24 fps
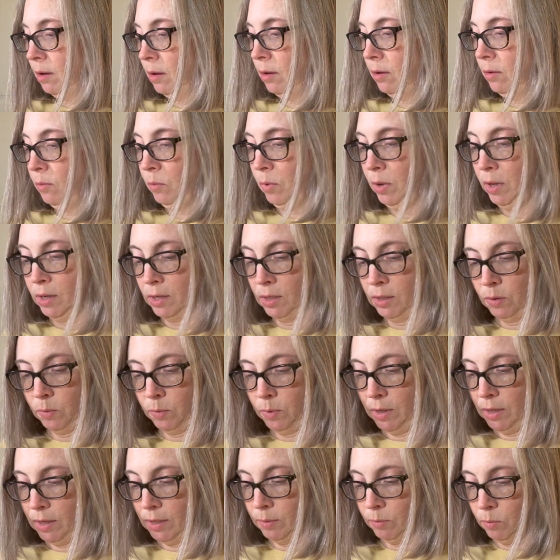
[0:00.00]
We can
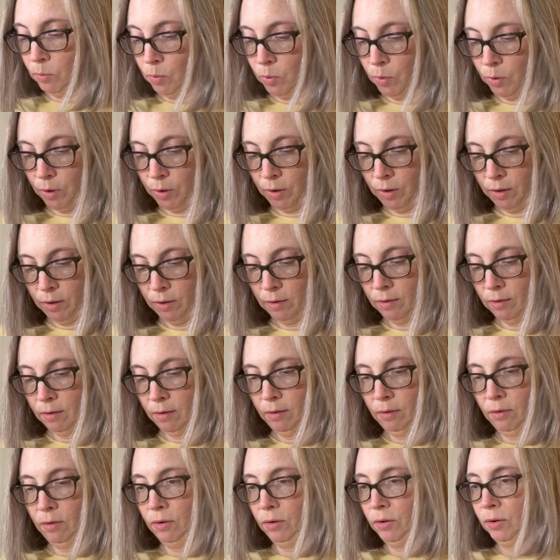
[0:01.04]
squeeze more
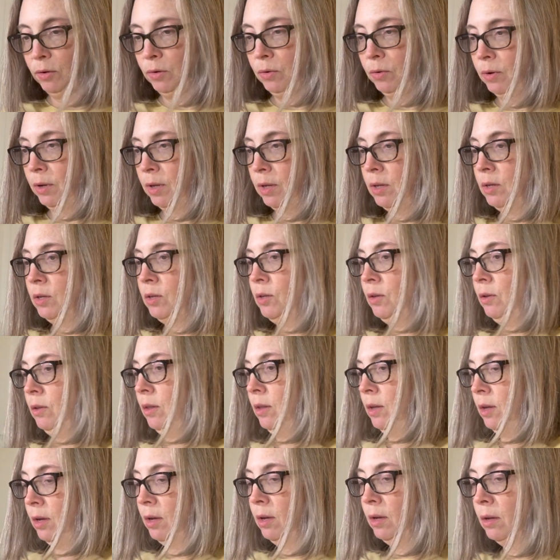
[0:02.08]
glue into
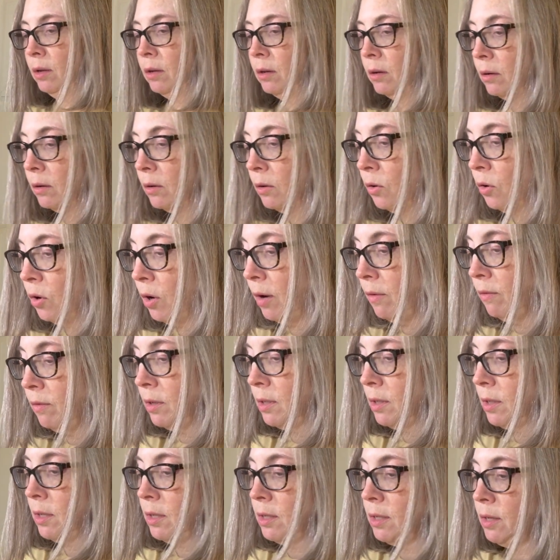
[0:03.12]
the
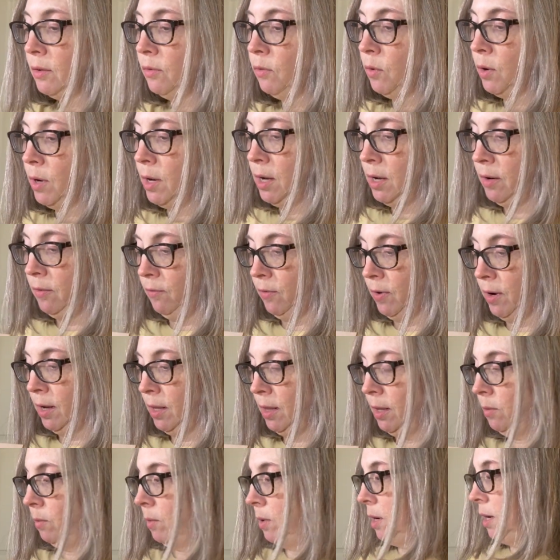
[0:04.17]
crevices if we find
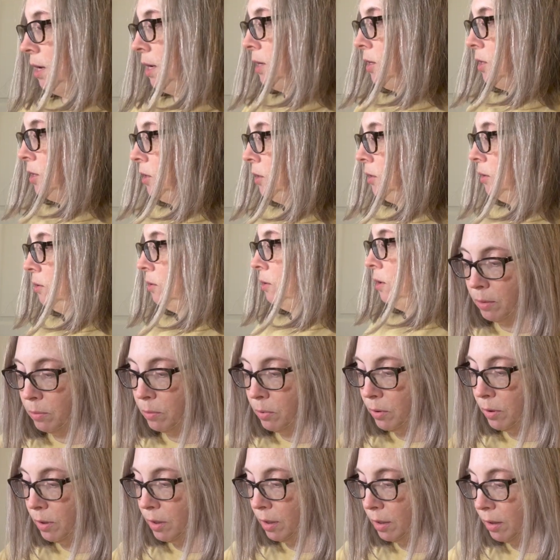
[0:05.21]
that we need to. We can
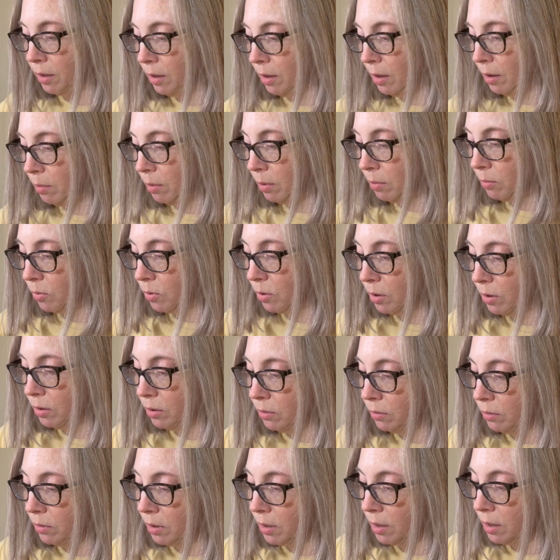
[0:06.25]
put a little bit more
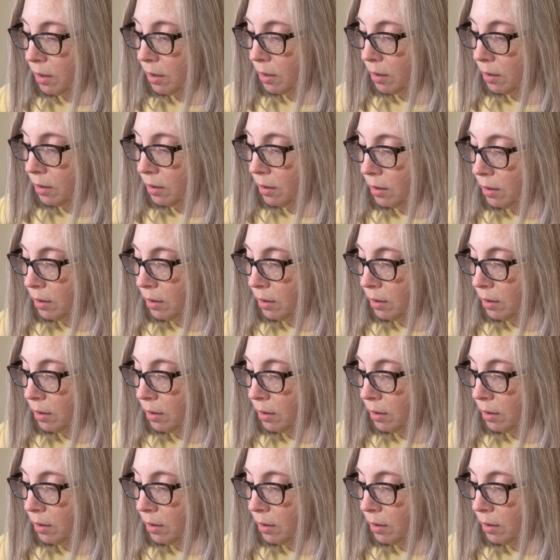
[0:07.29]
glue in here